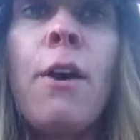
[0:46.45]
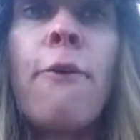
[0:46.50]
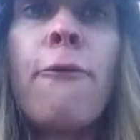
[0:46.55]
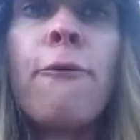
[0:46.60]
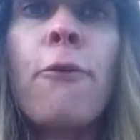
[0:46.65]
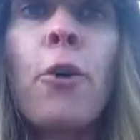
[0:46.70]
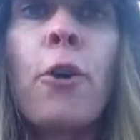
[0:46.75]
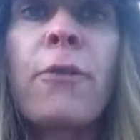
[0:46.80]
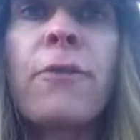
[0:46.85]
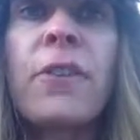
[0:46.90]

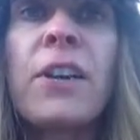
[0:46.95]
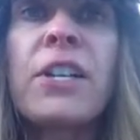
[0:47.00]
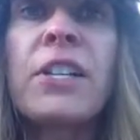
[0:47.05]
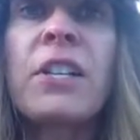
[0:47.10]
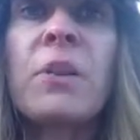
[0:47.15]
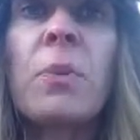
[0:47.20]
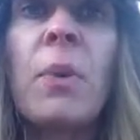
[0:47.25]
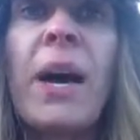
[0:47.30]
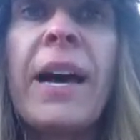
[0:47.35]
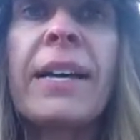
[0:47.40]
for fish
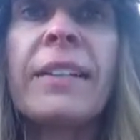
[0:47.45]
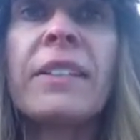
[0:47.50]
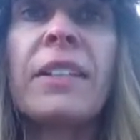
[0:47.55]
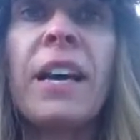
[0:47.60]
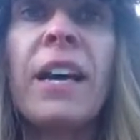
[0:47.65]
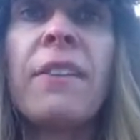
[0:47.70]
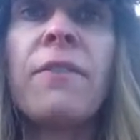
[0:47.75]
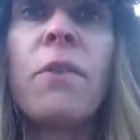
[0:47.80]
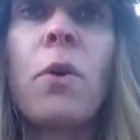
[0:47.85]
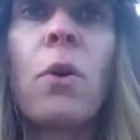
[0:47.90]
and
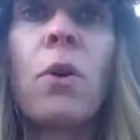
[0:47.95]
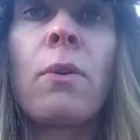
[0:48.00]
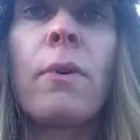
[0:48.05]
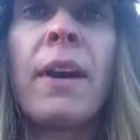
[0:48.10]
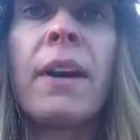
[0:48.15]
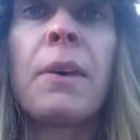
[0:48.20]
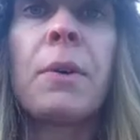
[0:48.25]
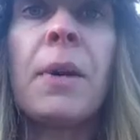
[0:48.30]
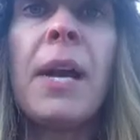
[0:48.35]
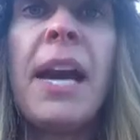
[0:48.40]
wildlife or
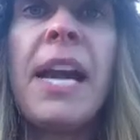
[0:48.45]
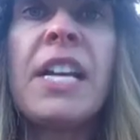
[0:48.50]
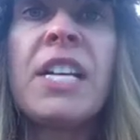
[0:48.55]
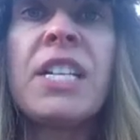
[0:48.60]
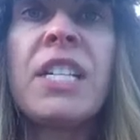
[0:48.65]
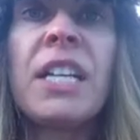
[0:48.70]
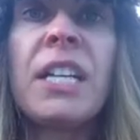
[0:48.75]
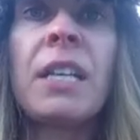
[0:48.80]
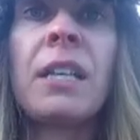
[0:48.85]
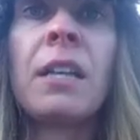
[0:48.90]

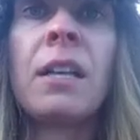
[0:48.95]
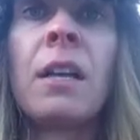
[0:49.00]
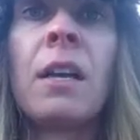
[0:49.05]
recreation.